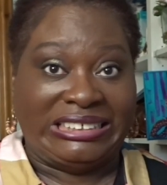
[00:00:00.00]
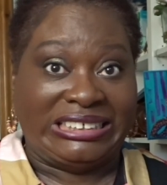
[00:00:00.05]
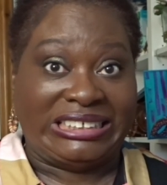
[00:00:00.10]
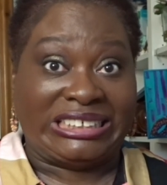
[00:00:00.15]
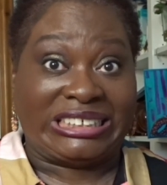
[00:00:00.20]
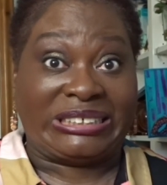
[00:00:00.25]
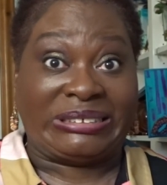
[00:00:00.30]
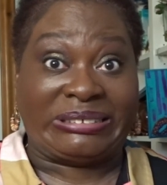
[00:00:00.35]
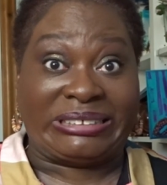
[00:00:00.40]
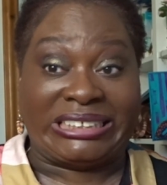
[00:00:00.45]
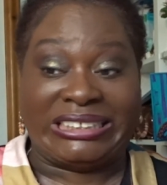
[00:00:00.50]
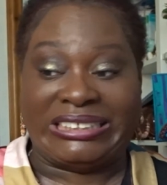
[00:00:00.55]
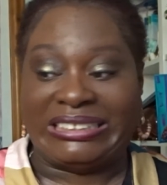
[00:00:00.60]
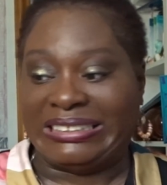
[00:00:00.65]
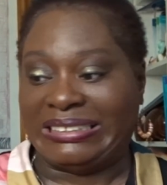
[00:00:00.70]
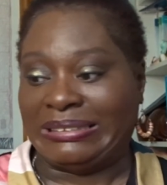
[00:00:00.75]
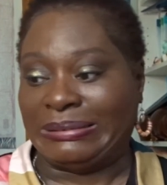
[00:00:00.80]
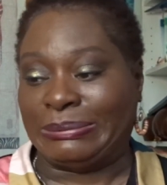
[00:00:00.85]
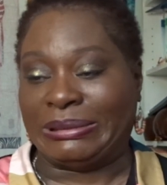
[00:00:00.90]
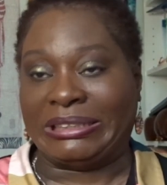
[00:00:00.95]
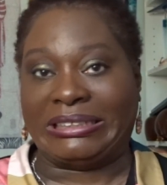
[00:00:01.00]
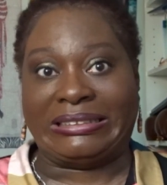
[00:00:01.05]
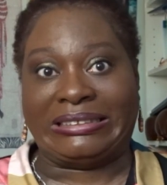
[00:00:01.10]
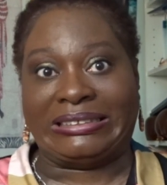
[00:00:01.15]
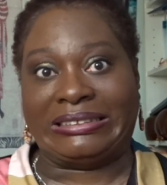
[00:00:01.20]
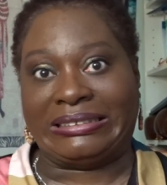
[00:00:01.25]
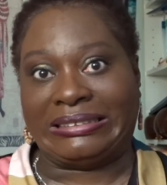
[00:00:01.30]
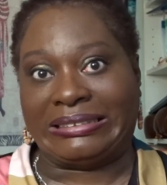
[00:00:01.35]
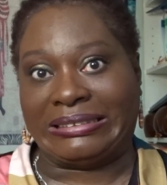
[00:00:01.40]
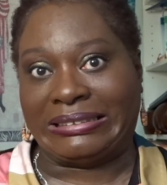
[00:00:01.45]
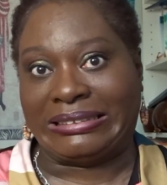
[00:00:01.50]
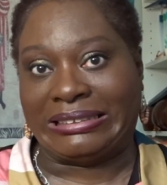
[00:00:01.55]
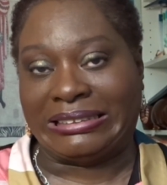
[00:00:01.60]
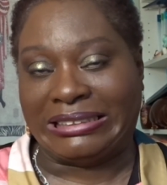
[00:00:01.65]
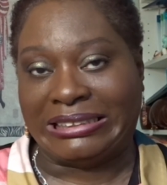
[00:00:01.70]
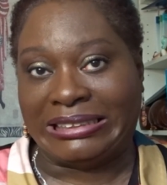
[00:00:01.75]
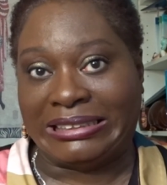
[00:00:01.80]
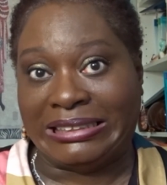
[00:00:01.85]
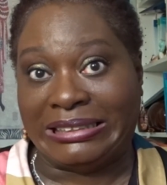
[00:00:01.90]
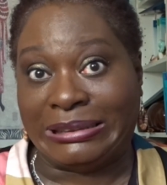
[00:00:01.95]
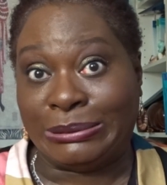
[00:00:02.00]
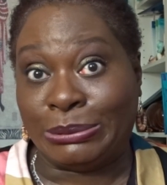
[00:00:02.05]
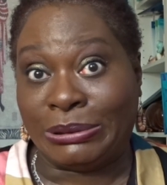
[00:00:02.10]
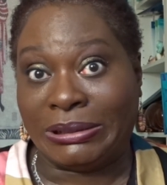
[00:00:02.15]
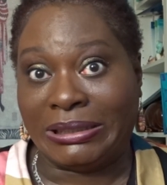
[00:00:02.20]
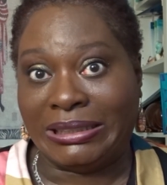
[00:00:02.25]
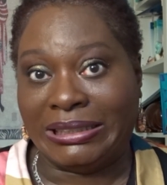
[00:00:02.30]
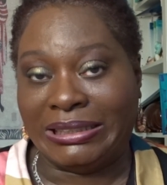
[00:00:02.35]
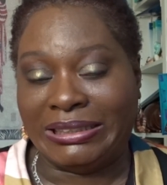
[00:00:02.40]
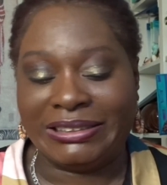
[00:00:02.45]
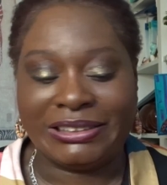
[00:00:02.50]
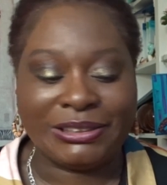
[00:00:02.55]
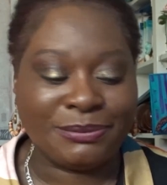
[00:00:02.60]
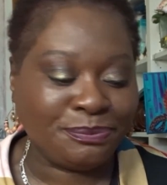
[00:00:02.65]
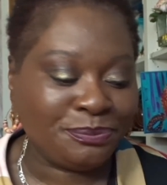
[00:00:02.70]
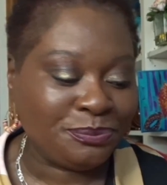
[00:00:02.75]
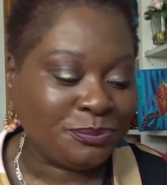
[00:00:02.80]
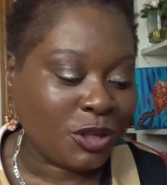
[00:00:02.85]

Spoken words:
Sorry, but it is what it is.